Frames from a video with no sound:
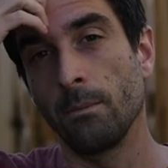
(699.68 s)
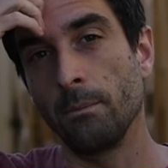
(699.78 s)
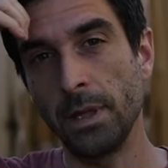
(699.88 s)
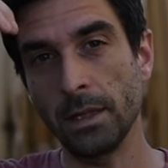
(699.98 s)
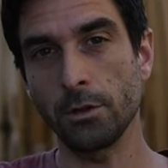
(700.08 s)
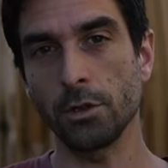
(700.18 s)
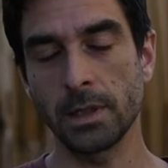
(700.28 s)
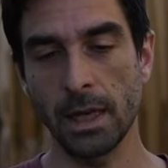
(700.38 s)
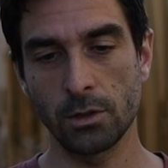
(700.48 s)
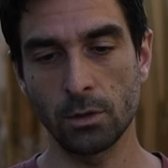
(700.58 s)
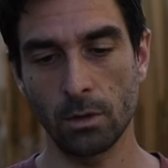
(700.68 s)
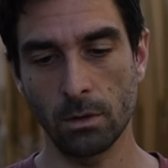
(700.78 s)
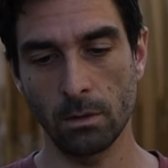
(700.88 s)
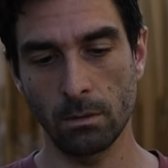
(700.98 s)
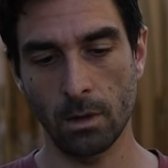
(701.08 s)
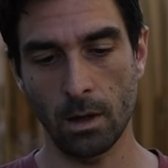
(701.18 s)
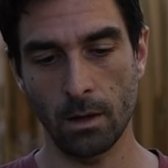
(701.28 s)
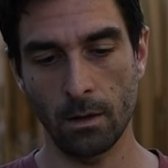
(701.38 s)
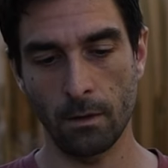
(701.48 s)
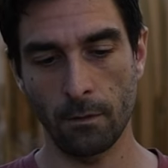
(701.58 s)
build your schedule
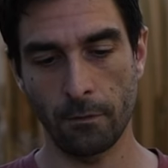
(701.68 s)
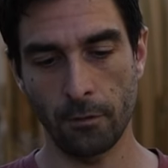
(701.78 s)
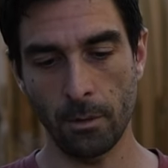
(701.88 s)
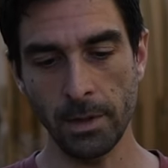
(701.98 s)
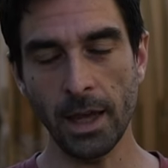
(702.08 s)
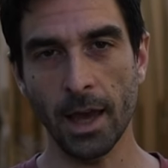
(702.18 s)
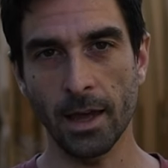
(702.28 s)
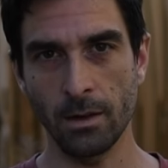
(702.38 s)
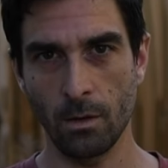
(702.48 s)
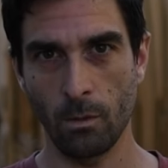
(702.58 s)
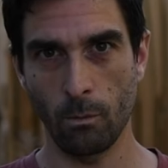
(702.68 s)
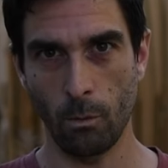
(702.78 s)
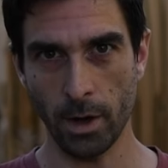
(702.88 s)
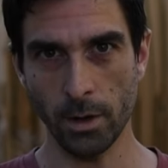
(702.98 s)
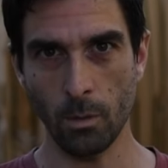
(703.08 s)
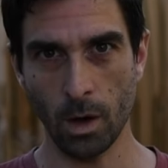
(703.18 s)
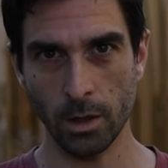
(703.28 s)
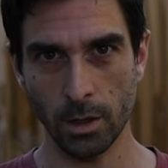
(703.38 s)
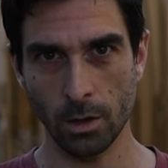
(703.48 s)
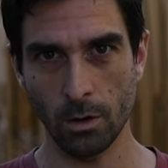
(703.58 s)
from the end, where you want
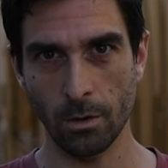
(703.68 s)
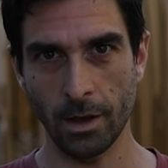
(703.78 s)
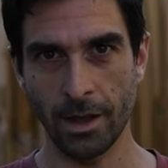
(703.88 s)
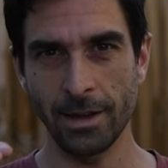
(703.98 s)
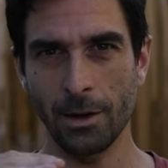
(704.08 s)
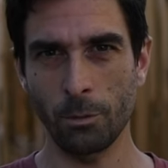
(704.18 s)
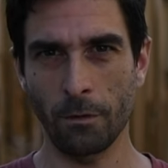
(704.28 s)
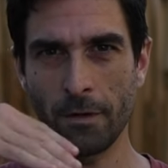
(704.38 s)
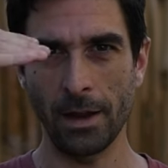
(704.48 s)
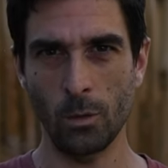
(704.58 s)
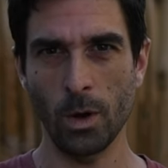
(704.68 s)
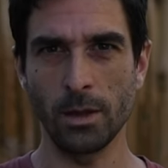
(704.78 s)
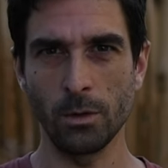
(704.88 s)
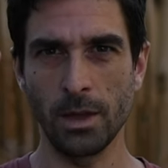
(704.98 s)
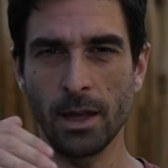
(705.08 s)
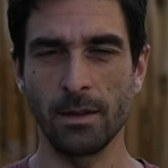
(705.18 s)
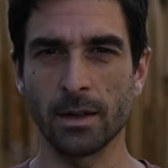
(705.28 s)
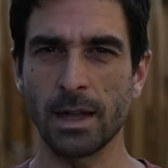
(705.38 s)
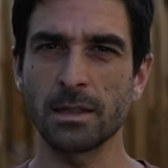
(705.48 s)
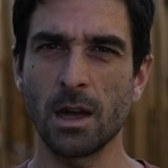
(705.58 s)
to go, and then we'll find a way to get
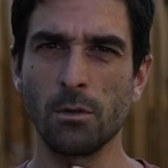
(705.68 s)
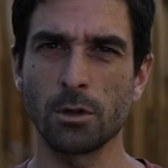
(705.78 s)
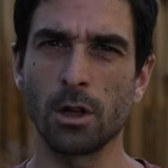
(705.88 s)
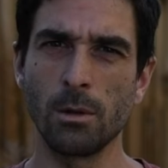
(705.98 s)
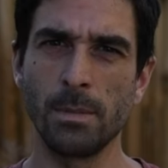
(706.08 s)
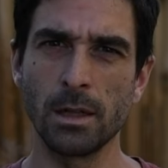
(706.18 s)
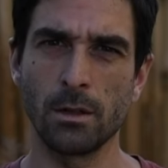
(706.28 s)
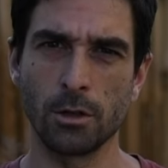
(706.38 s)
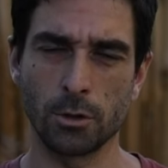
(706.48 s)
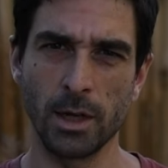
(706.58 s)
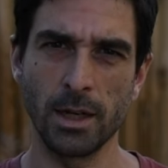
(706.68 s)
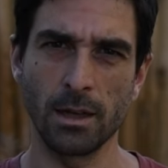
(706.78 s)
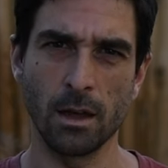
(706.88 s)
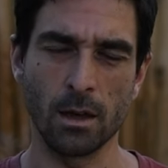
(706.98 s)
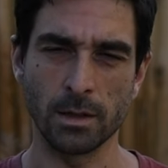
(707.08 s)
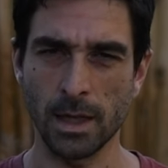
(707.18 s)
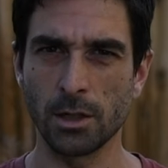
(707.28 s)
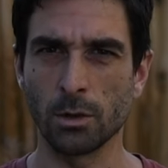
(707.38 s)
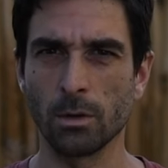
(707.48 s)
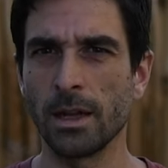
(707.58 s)
there. That's how you're going to build a training
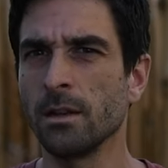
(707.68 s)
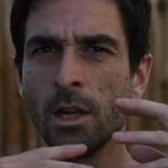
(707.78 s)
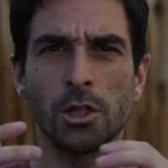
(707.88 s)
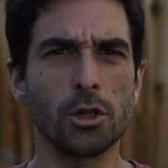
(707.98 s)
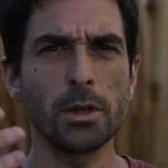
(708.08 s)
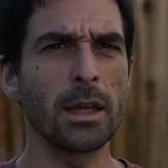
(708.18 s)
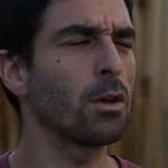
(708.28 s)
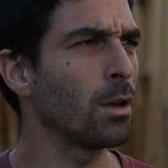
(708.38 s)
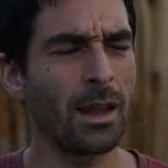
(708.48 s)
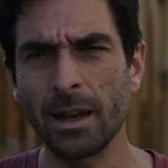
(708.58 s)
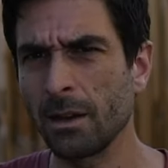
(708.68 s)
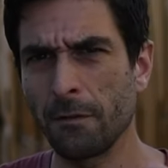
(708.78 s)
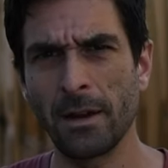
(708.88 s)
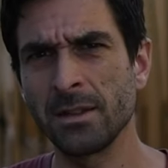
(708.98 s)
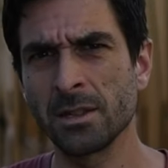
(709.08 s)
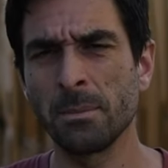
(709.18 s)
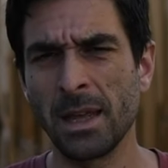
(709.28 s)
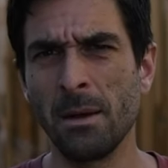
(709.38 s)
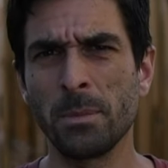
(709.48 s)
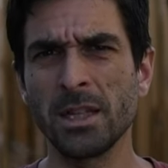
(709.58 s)
schedule. And sure, you can go online and find some
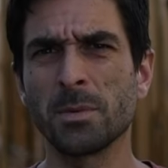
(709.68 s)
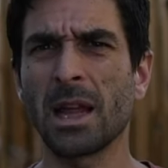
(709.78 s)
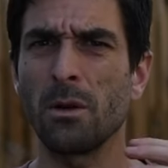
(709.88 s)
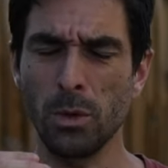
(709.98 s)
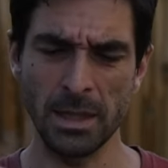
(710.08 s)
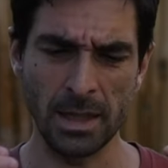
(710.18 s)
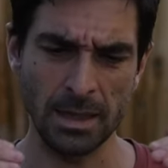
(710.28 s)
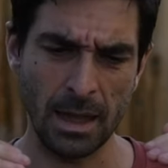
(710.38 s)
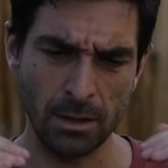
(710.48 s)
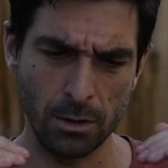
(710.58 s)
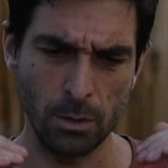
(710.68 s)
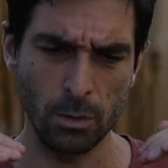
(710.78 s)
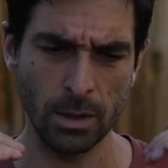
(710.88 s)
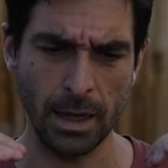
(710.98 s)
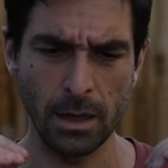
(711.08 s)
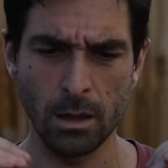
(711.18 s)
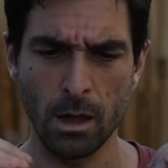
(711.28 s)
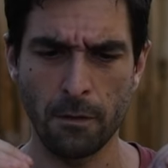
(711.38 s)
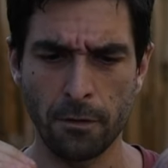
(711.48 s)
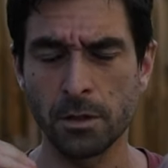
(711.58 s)
templates, but I really think that you will gain a
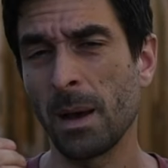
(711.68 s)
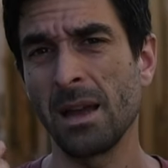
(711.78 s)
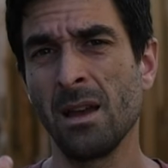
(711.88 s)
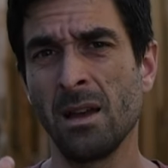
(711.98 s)
lot first by